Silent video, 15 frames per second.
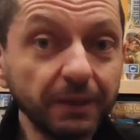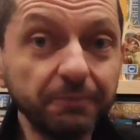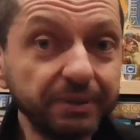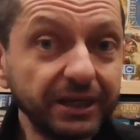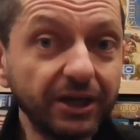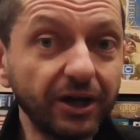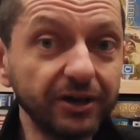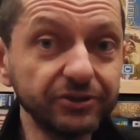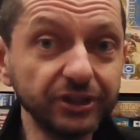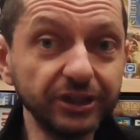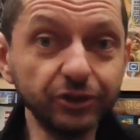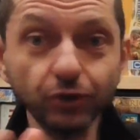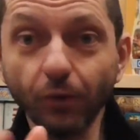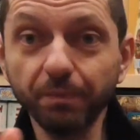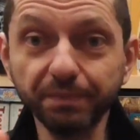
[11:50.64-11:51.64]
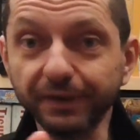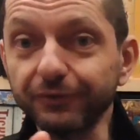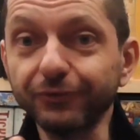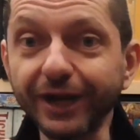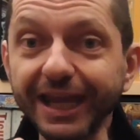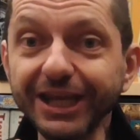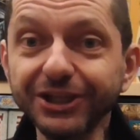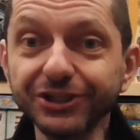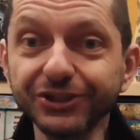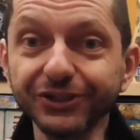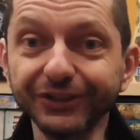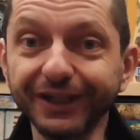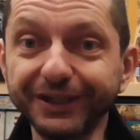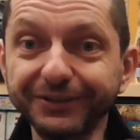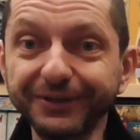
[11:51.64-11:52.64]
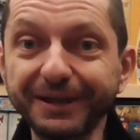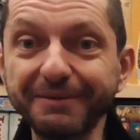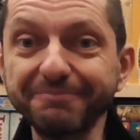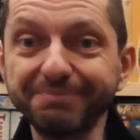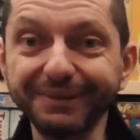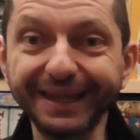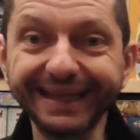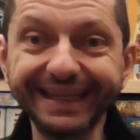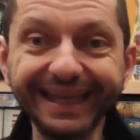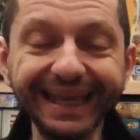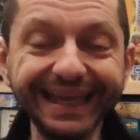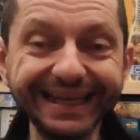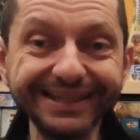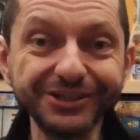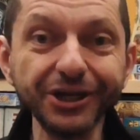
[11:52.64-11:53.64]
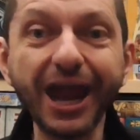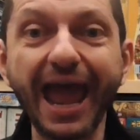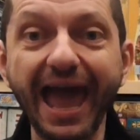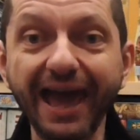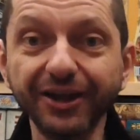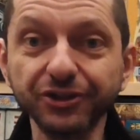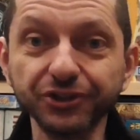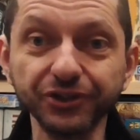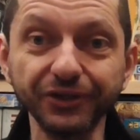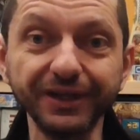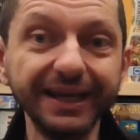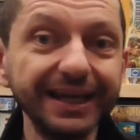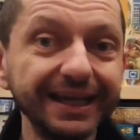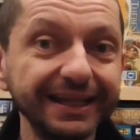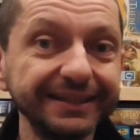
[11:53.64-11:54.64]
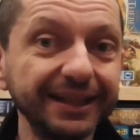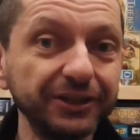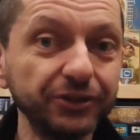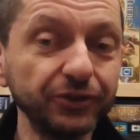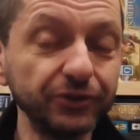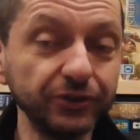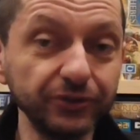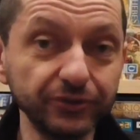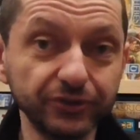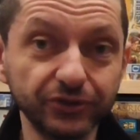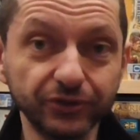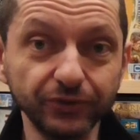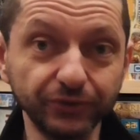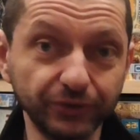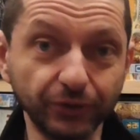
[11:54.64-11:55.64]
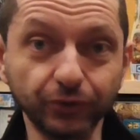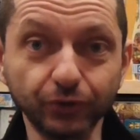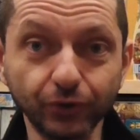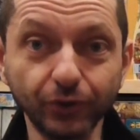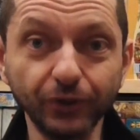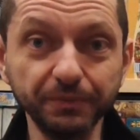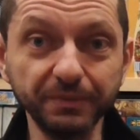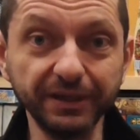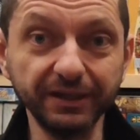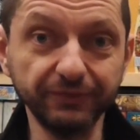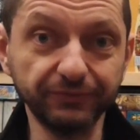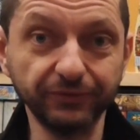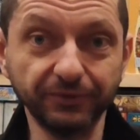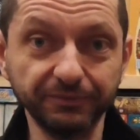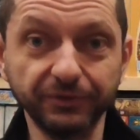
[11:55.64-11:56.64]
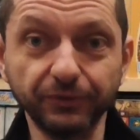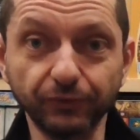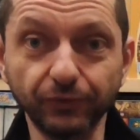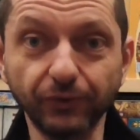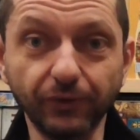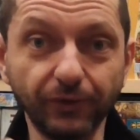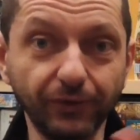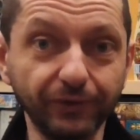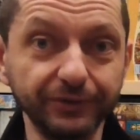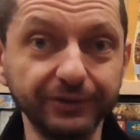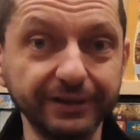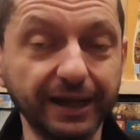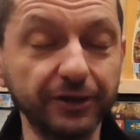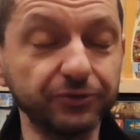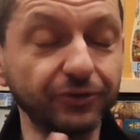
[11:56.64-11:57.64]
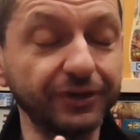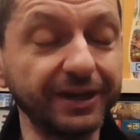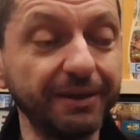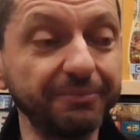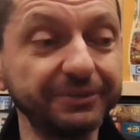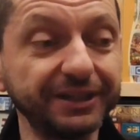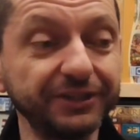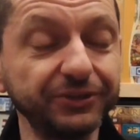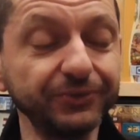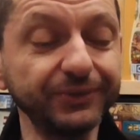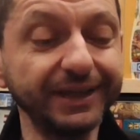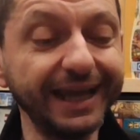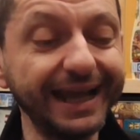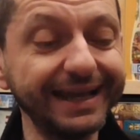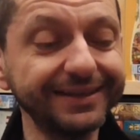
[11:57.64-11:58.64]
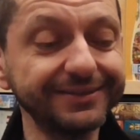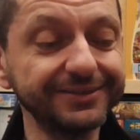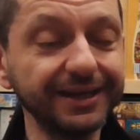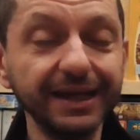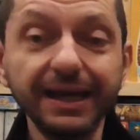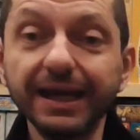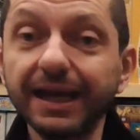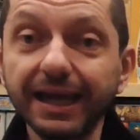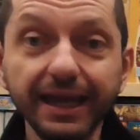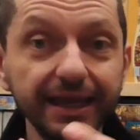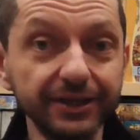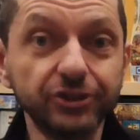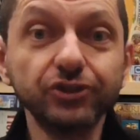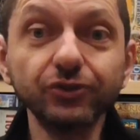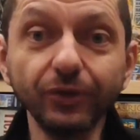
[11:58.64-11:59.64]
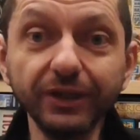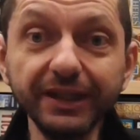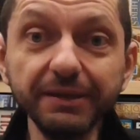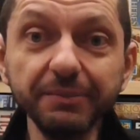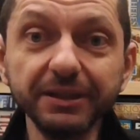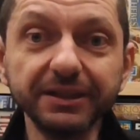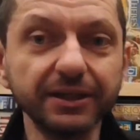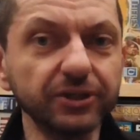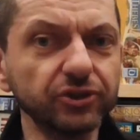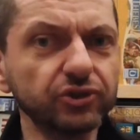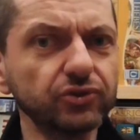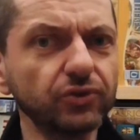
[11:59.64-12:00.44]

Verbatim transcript: because each operation that you can plug in, each action that you use to determine from the roll the actual number that you get, is so limited and